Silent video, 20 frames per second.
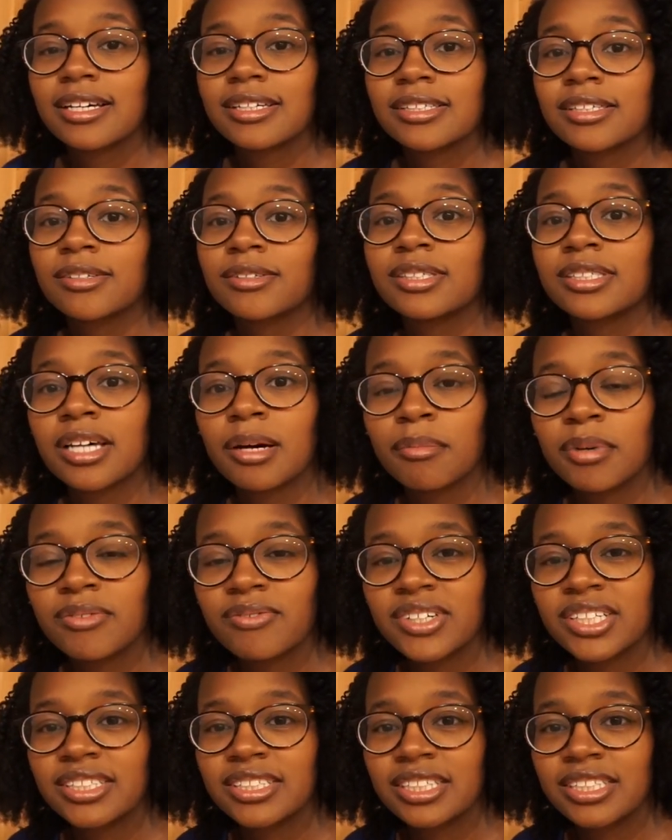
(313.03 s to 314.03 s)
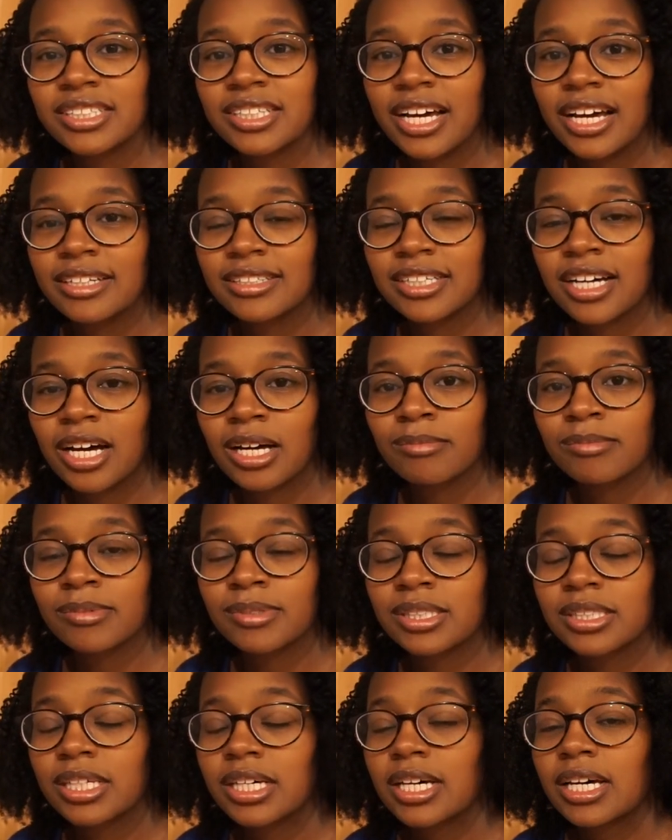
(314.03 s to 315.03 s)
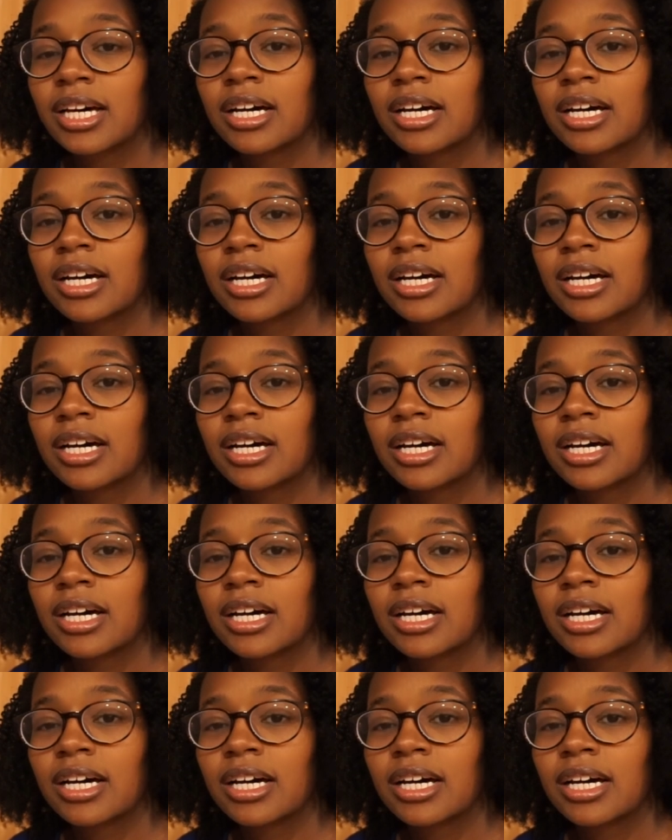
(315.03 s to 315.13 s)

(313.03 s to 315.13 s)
So some of it did at times.